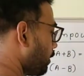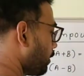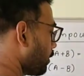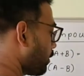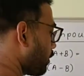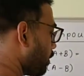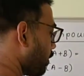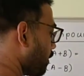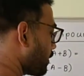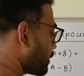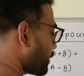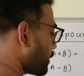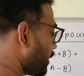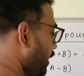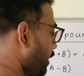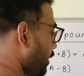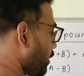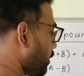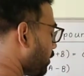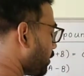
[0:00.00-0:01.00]

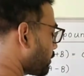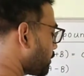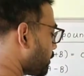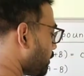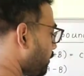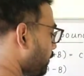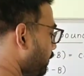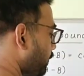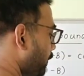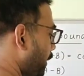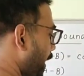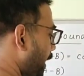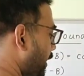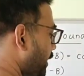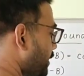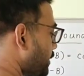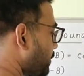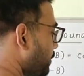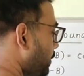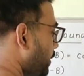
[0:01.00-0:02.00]
cos of
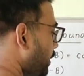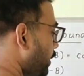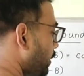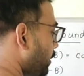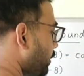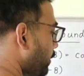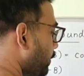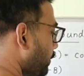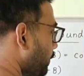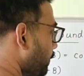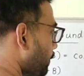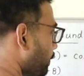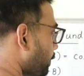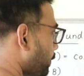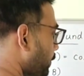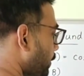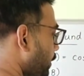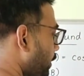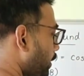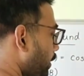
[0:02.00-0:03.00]
minus B
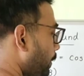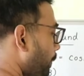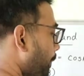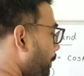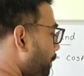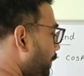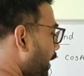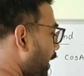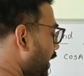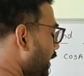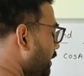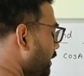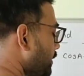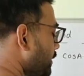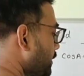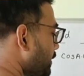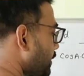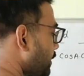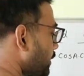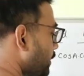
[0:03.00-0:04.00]

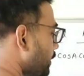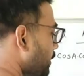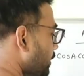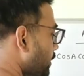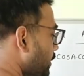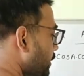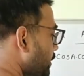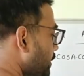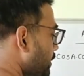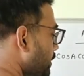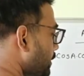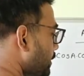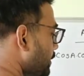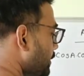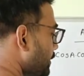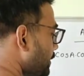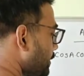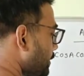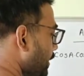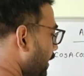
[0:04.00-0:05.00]
minus
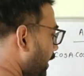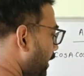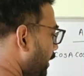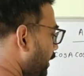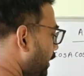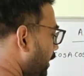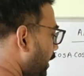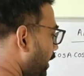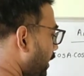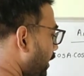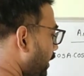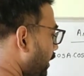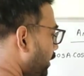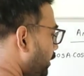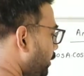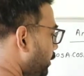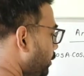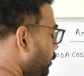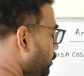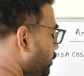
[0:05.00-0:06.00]
sin A
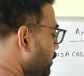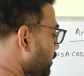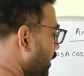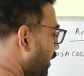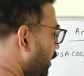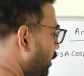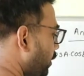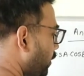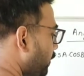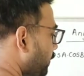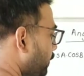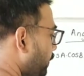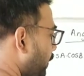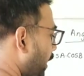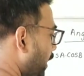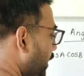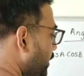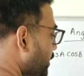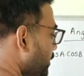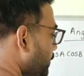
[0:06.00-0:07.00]
into sin of
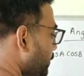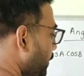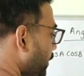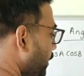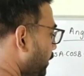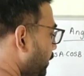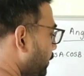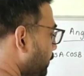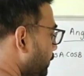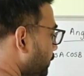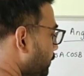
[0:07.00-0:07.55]
minus B.